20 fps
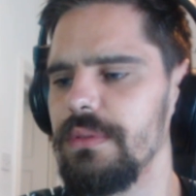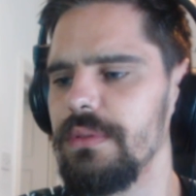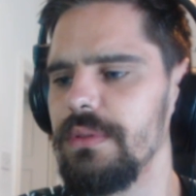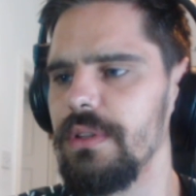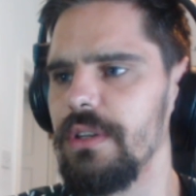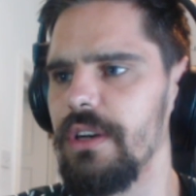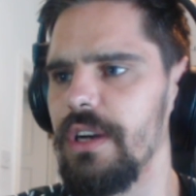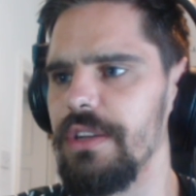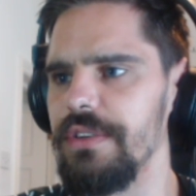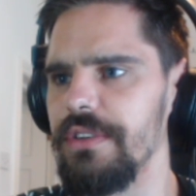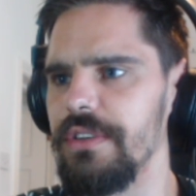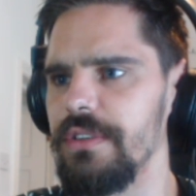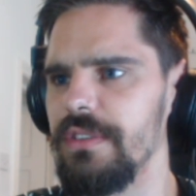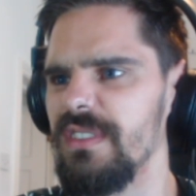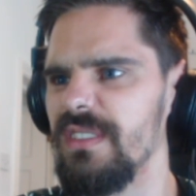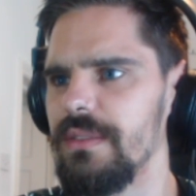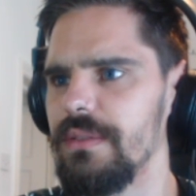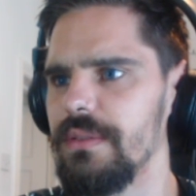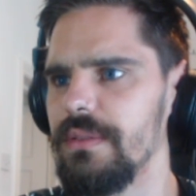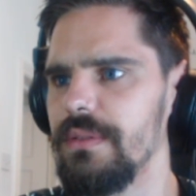Alright, dude.
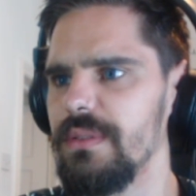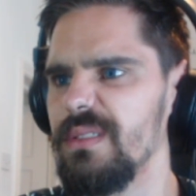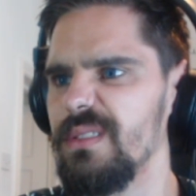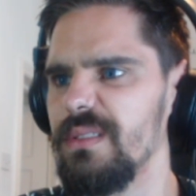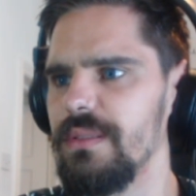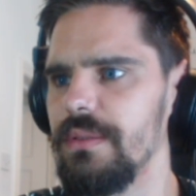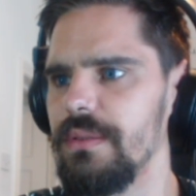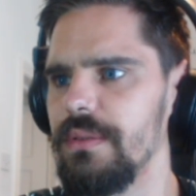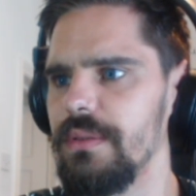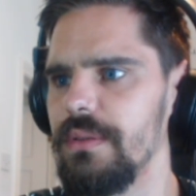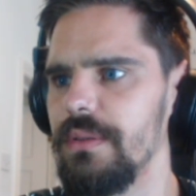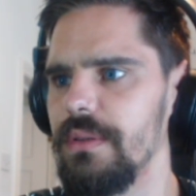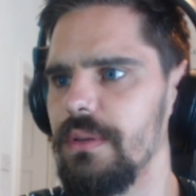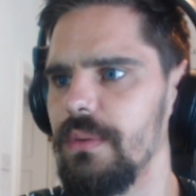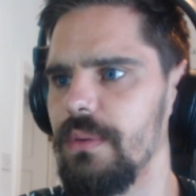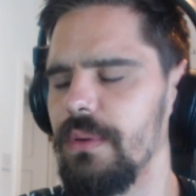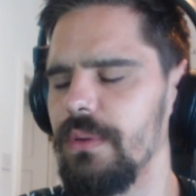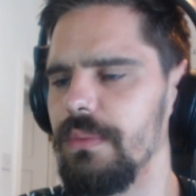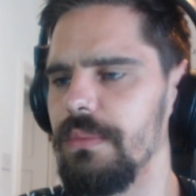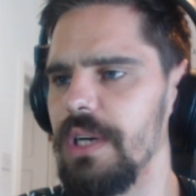
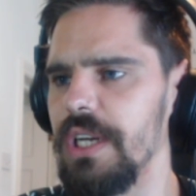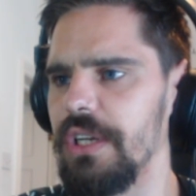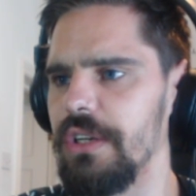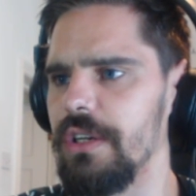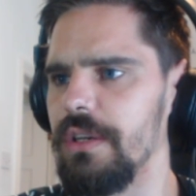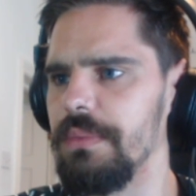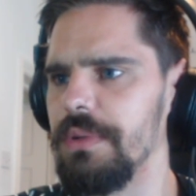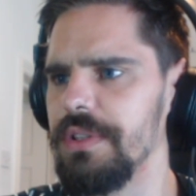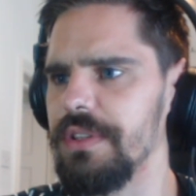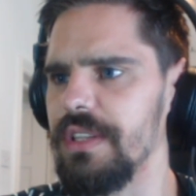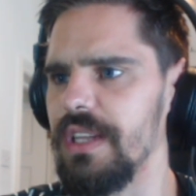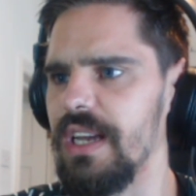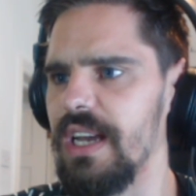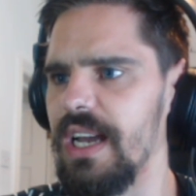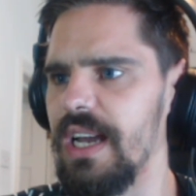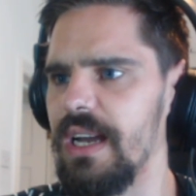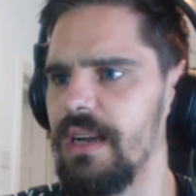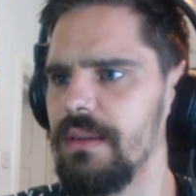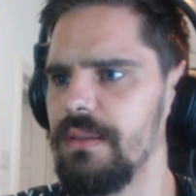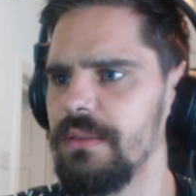Oh my god, what the
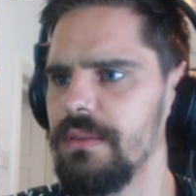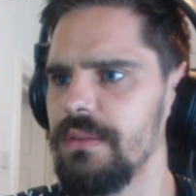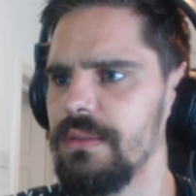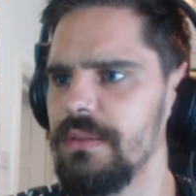hell?